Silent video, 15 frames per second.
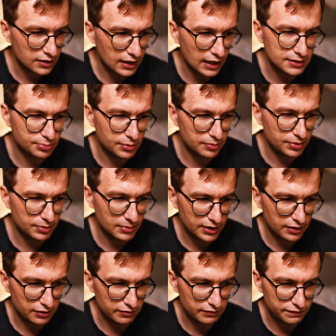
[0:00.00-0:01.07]
that's probably
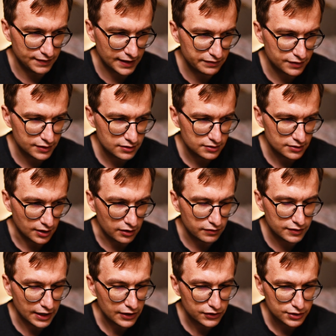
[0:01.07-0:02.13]
my favorite
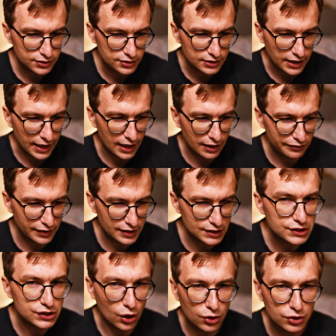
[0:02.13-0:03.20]
of theirs, and I think
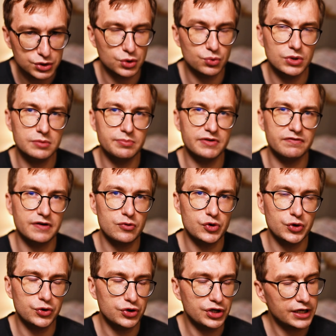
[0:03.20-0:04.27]
this also will be
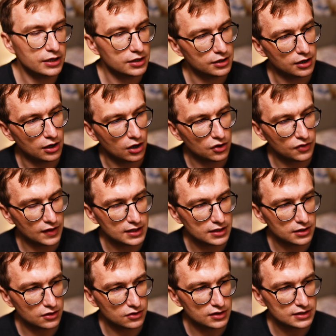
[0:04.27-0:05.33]
very unique on
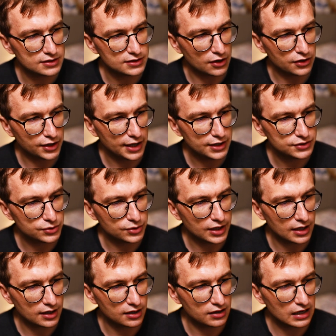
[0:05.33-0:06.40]
the on the stargaze you
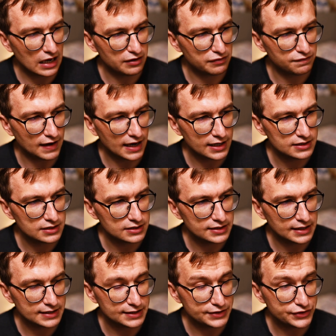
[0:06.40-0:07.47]
can uh, find
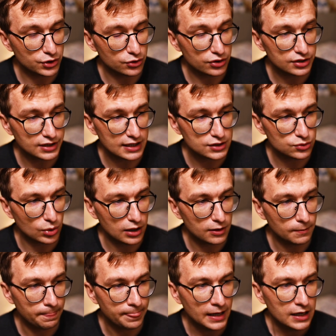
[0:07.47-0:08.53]
the discord as
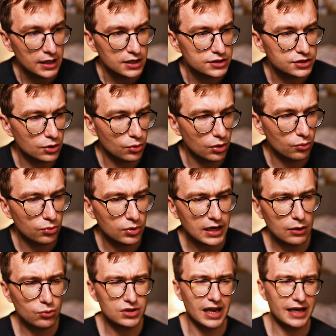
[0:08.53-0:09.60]
well so what
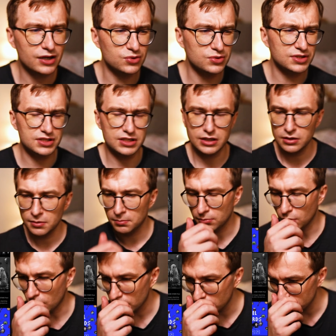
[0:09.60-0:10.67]
i would like to see
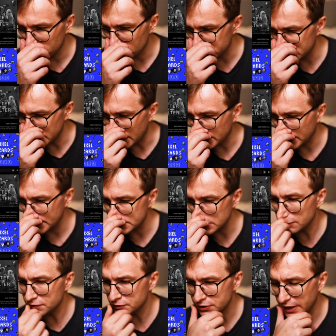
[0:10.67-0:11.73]
more for stargaze
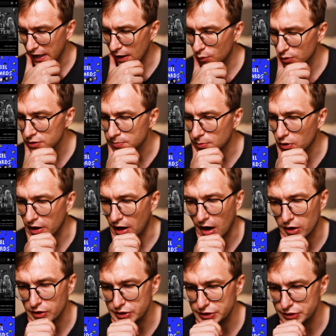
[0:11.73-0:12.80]
obviously i want more
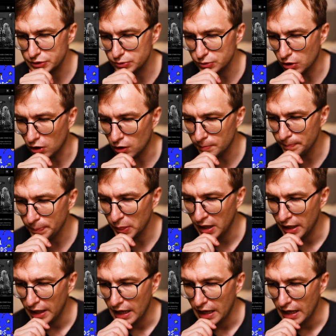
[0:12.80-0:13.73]
artists to come